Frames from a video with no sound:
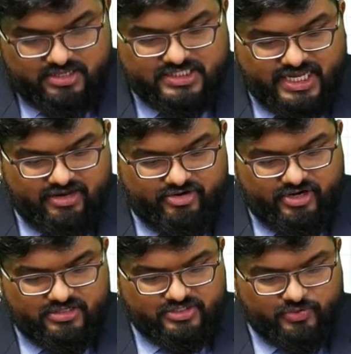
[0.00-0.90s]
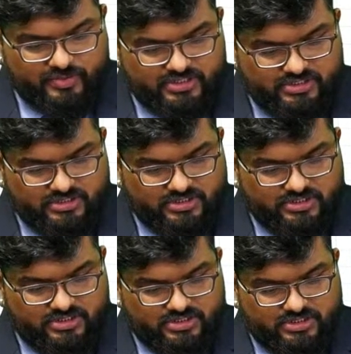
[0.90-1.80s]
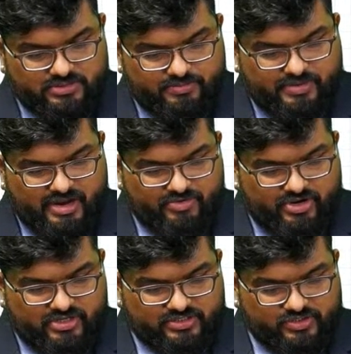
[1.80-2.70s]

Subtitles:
Secondary consumer, primary